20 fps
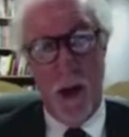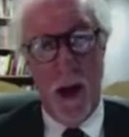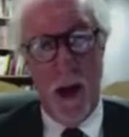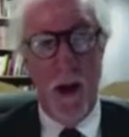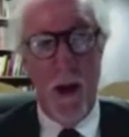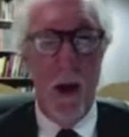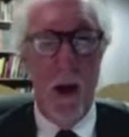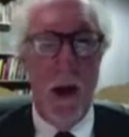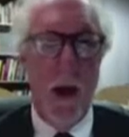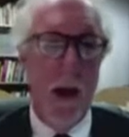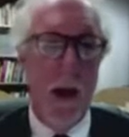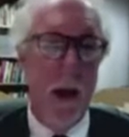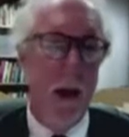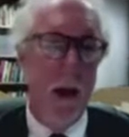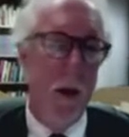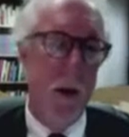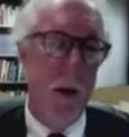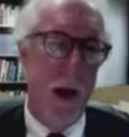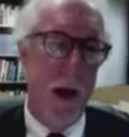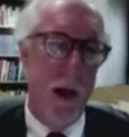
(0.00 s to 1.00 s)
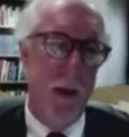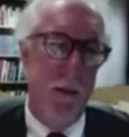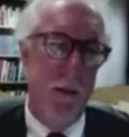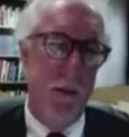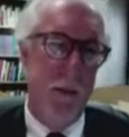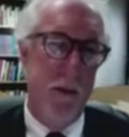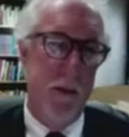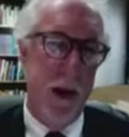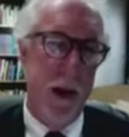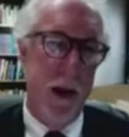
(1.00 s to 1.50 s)
and I would argue that,
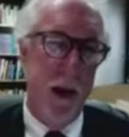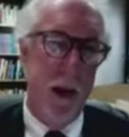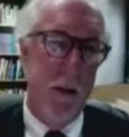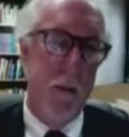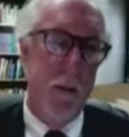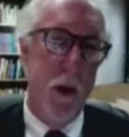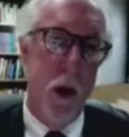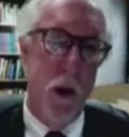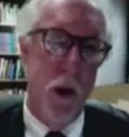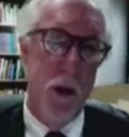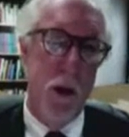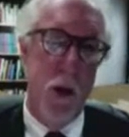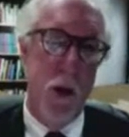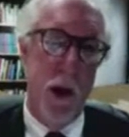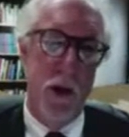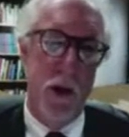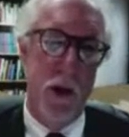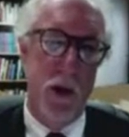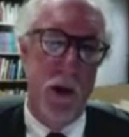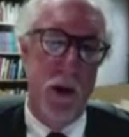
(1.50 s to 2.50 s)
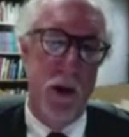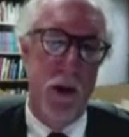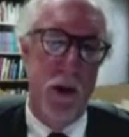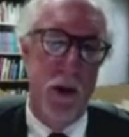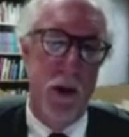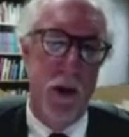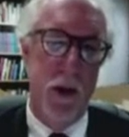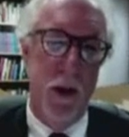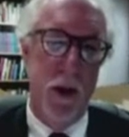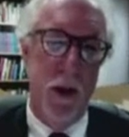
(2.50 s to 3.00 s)
frankly, most
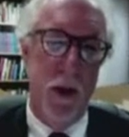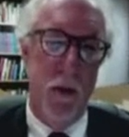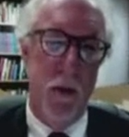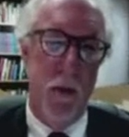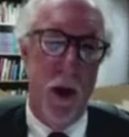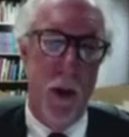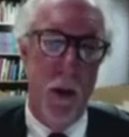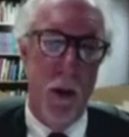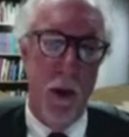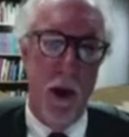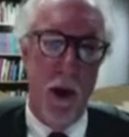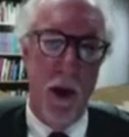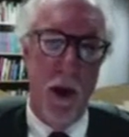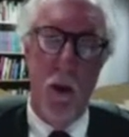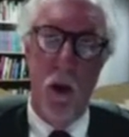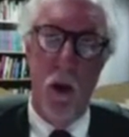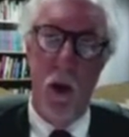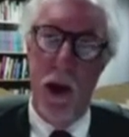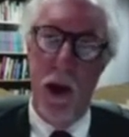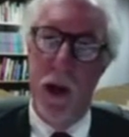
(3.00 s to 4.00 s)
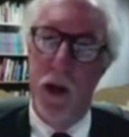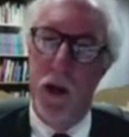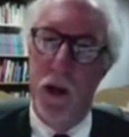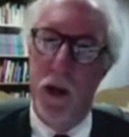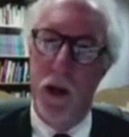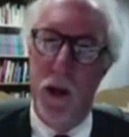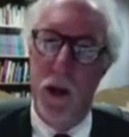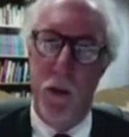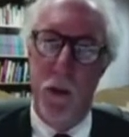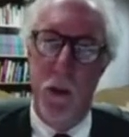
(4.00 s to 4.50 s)
questions probably are more
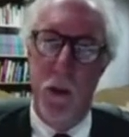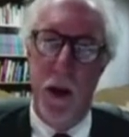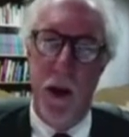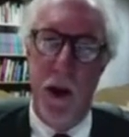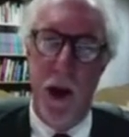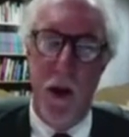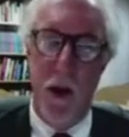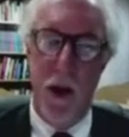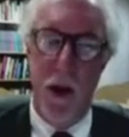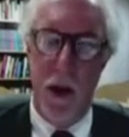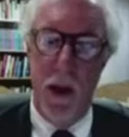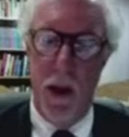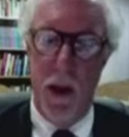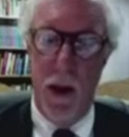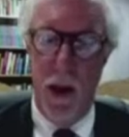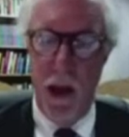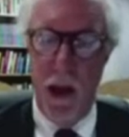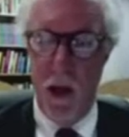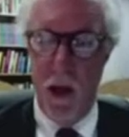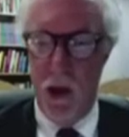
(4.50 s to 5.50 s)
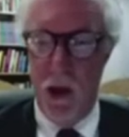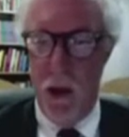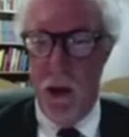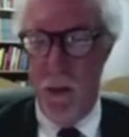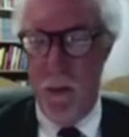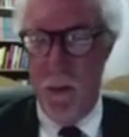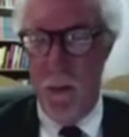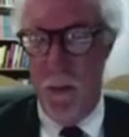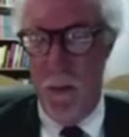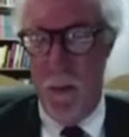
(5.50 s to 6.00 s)
interdisciplinary in nature.